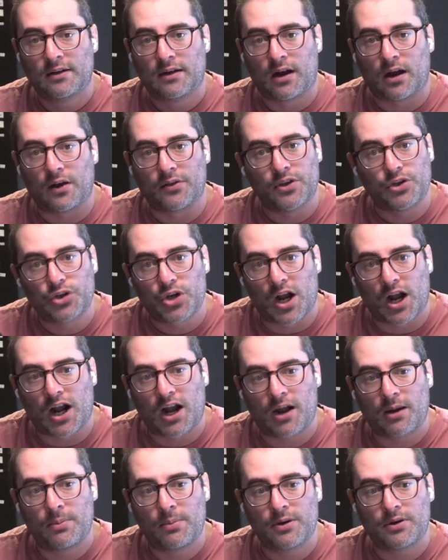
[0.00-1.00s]
on the
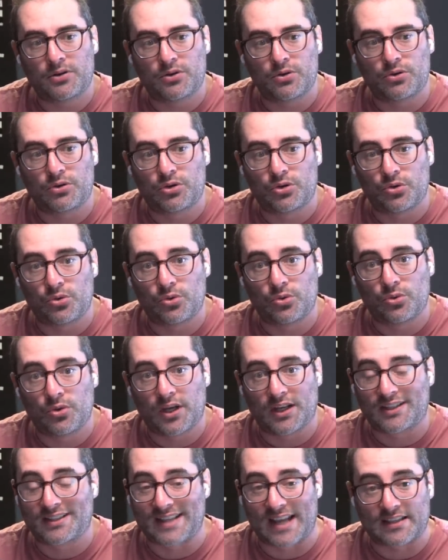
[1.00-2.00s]
job due to
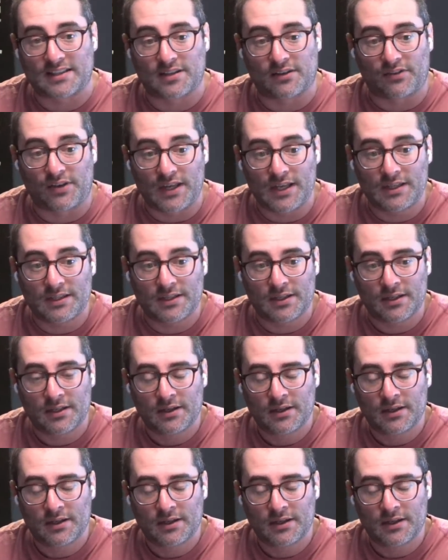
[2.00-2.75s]
excessive heat.